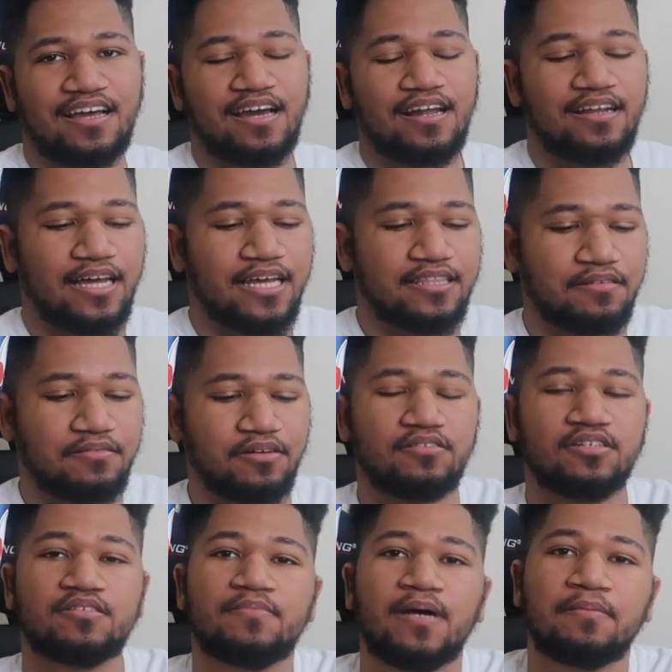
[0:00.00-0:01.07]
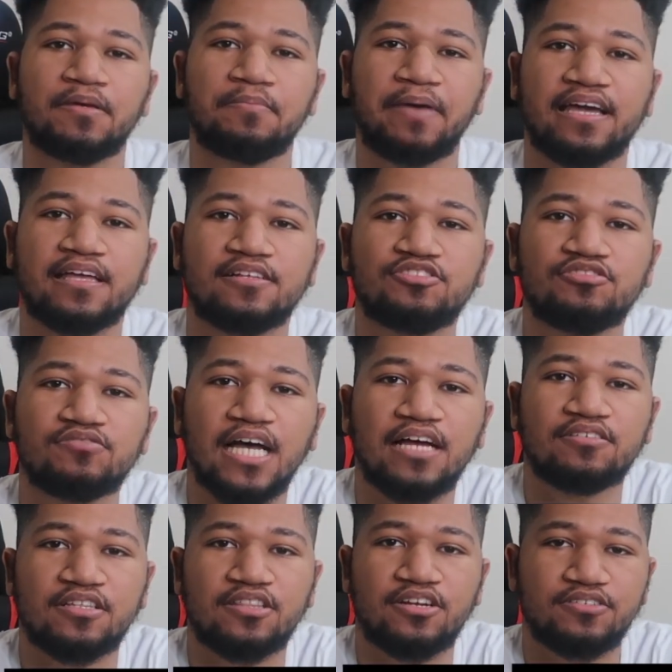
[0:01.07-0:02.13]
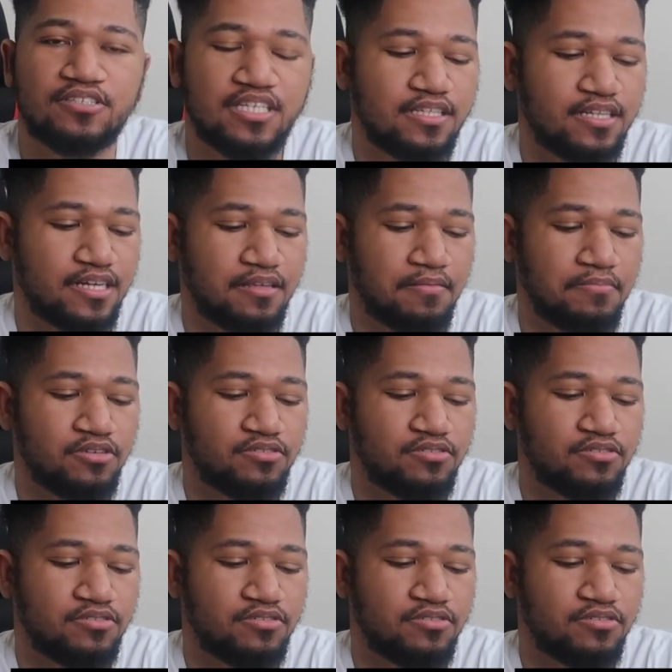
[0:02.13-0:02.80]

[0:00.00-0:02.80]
I kind of like them though. It reminded me back in two thousand thirteen, like the